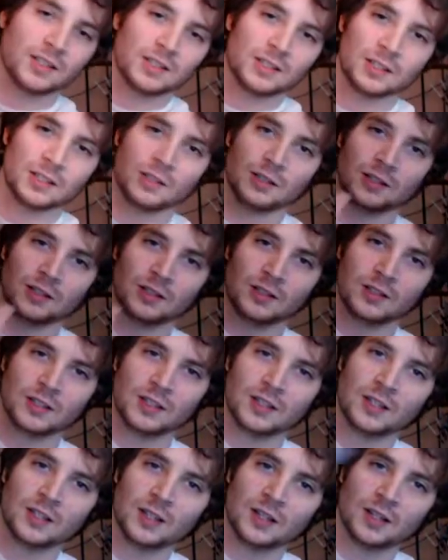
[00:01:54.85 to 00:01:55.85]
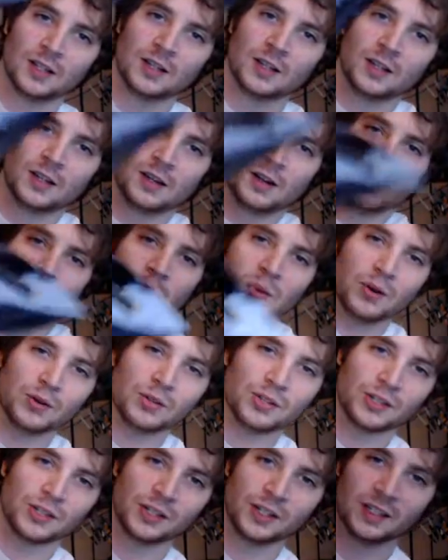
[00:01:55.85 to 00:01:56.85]
little
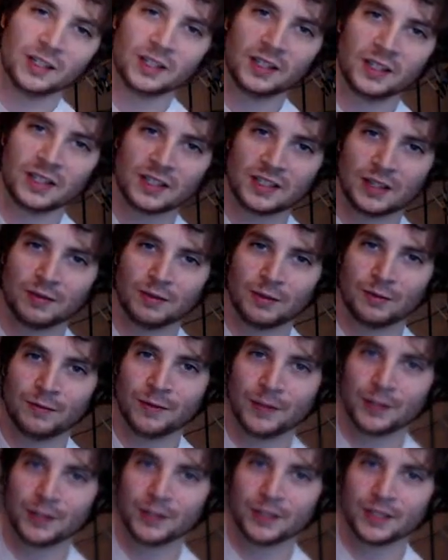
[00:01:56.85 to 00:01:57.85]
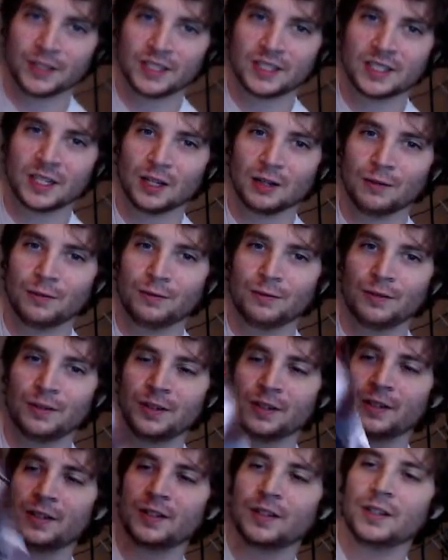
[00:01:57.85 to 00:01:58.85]
poster that's of the figure itself,
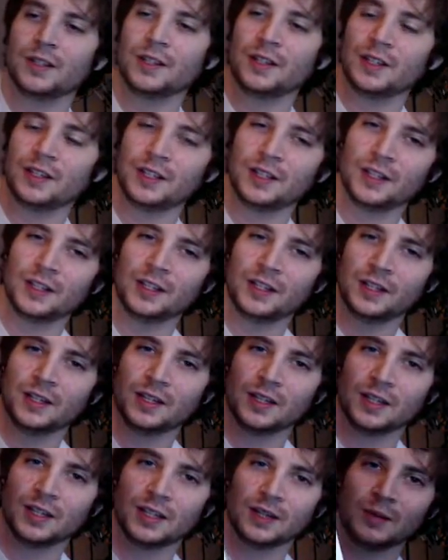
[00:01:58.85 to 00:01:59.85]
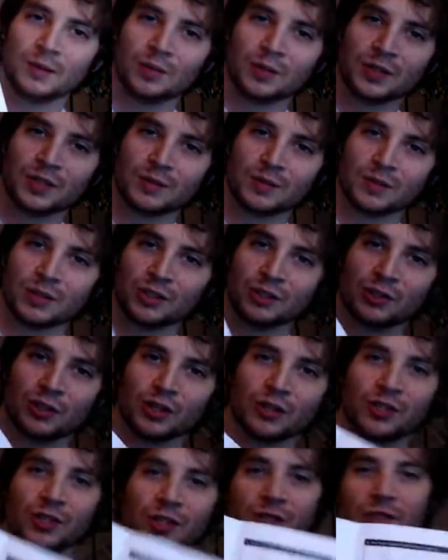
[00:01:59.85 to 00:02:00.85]
with some
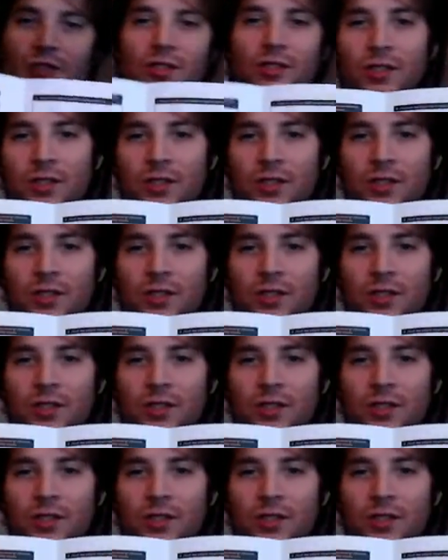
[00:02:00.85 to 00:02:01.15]
instructions